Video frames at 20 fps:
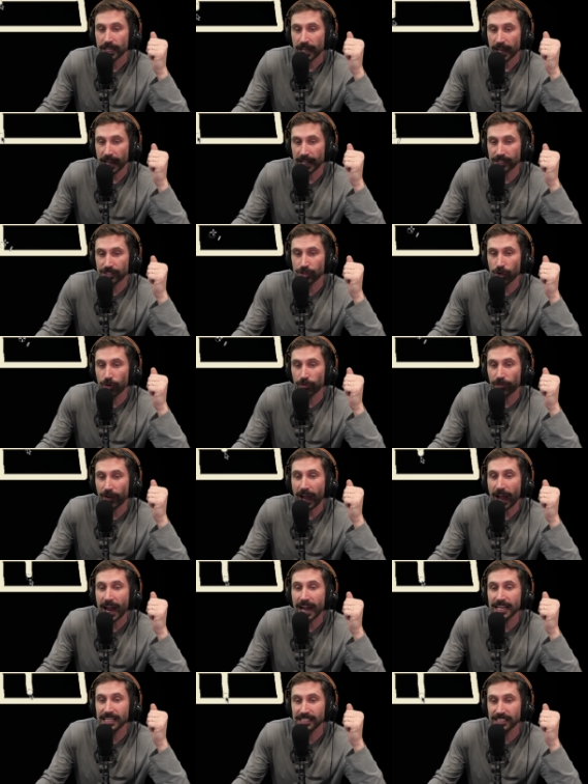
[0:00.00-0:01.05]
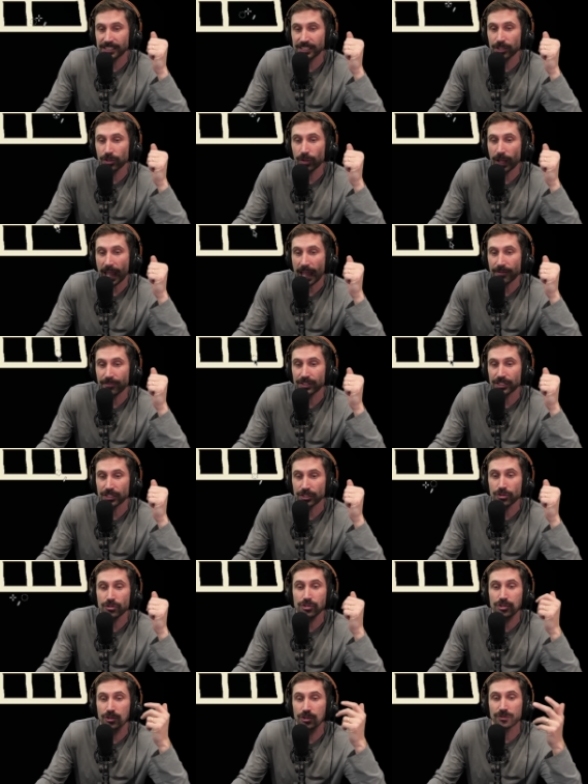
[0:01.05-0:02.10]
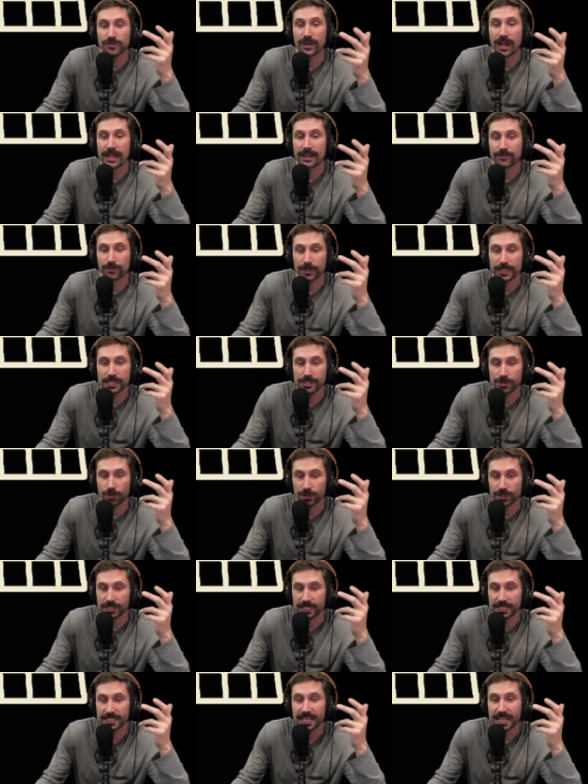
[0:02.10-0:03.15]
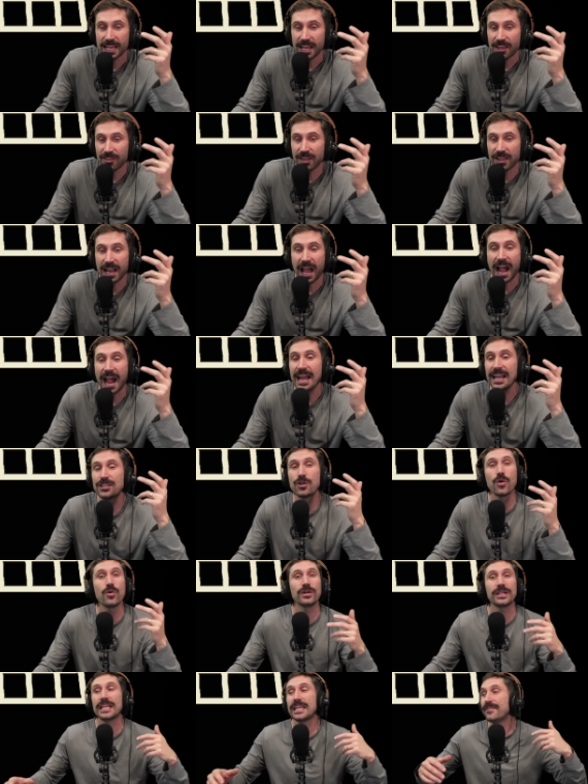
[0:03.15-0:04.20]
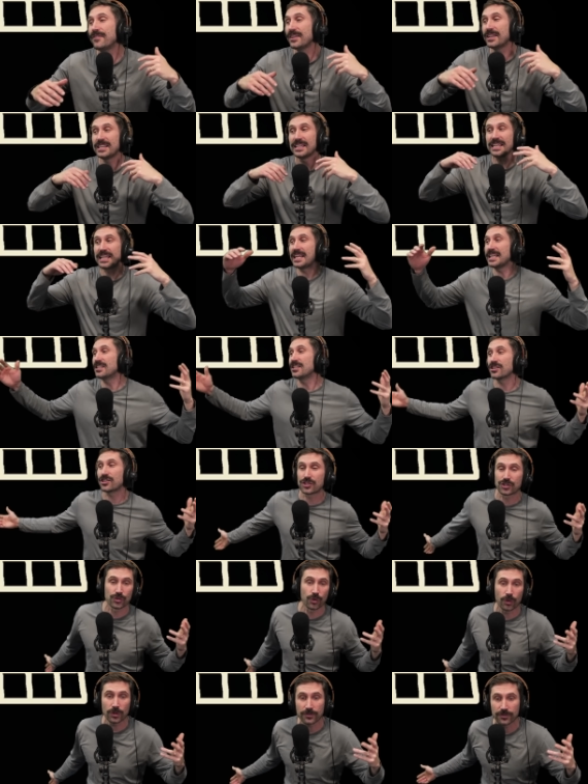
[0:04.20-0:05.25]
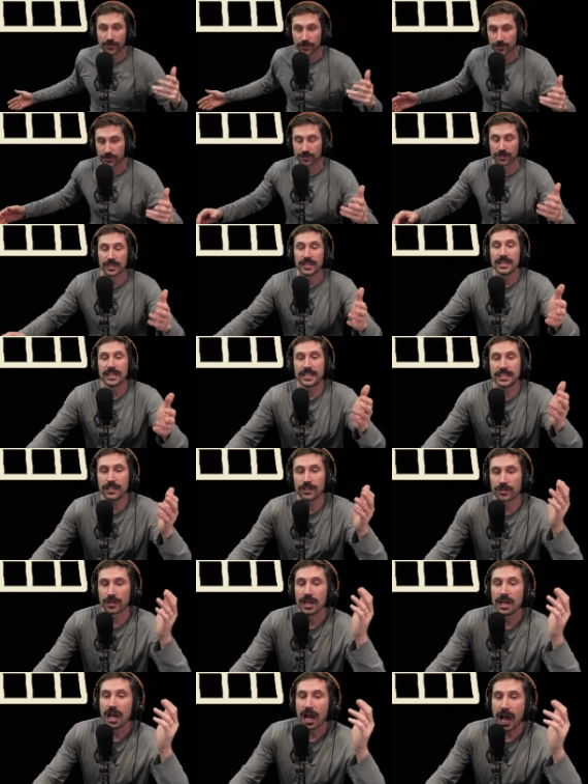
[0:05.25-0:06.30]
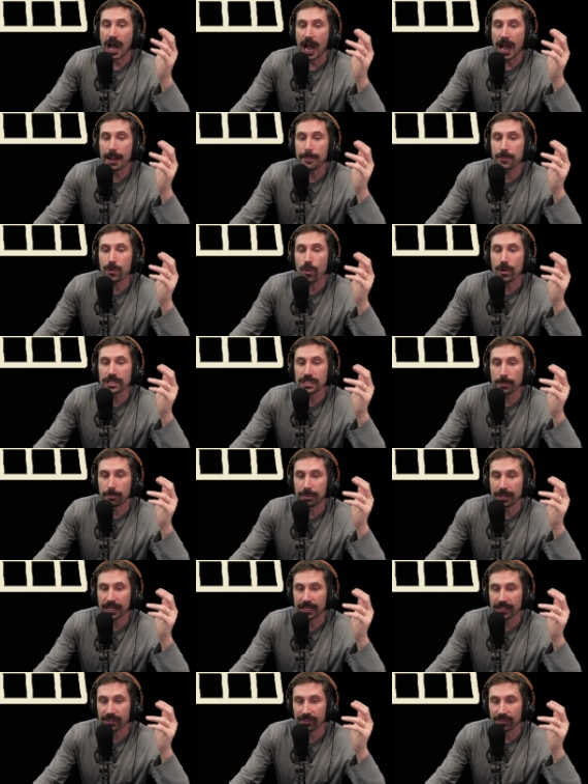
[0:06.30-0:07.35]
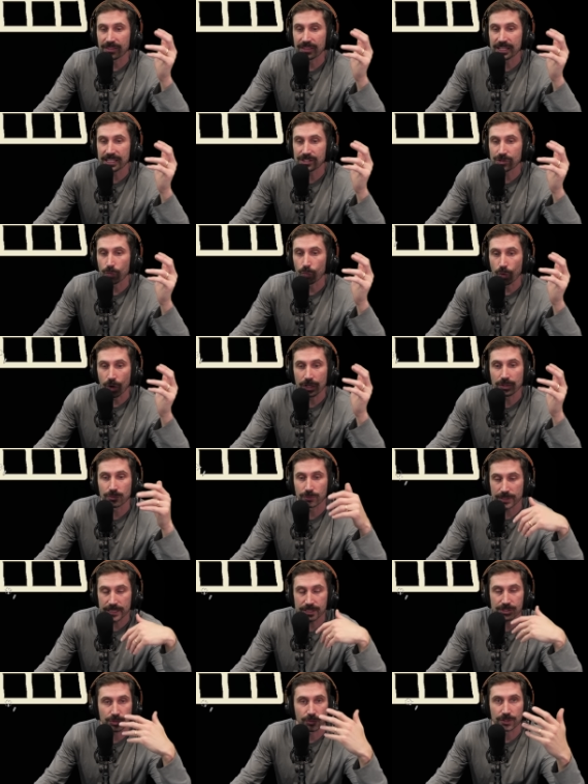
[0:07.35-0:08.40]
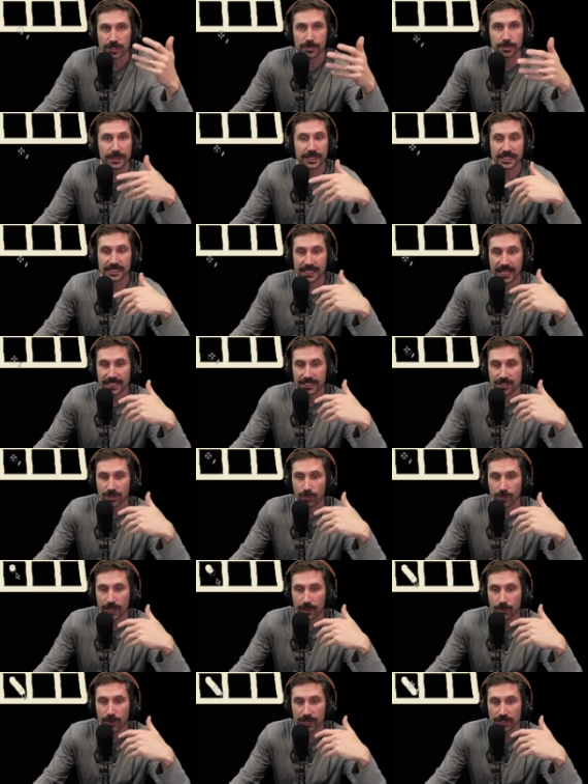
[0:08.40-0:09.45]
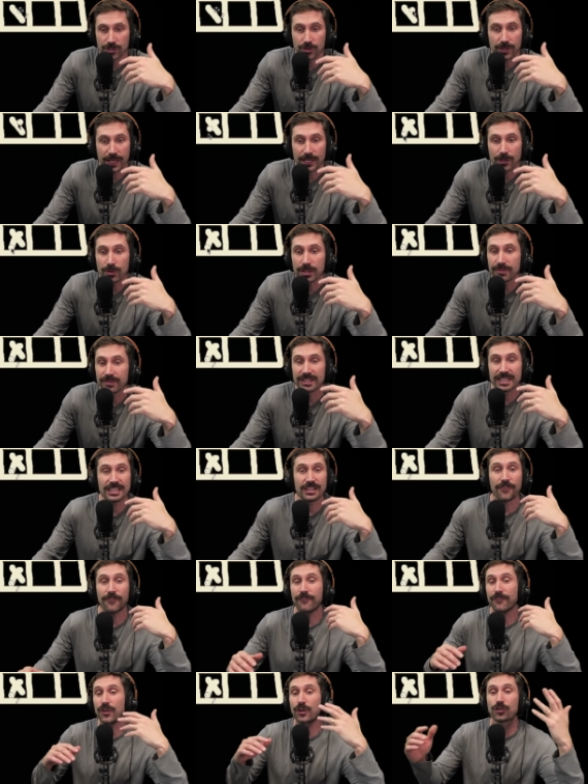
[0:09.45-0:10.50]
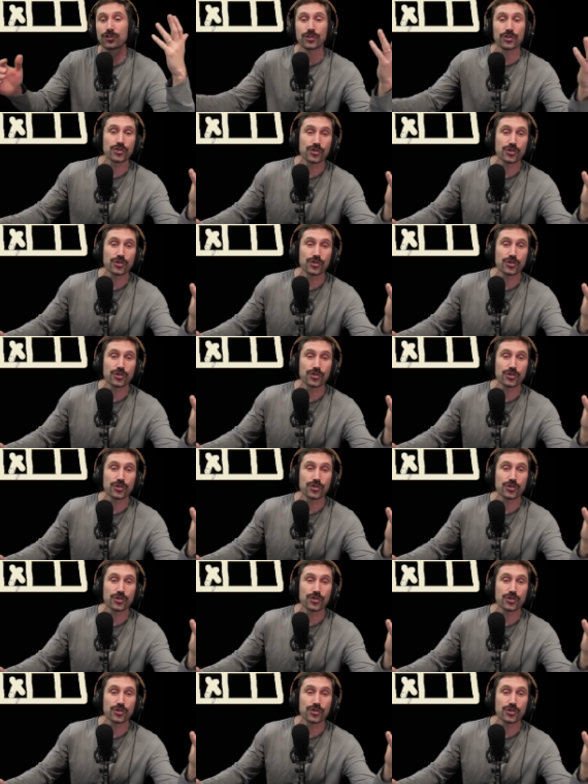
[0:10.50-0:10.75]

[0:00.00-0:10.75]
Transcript: And so if I still haven't used those five resources, then I don't even need to sort further. Here, I'm going to pick this one resource because that's the one I want to do. And I don't even need to further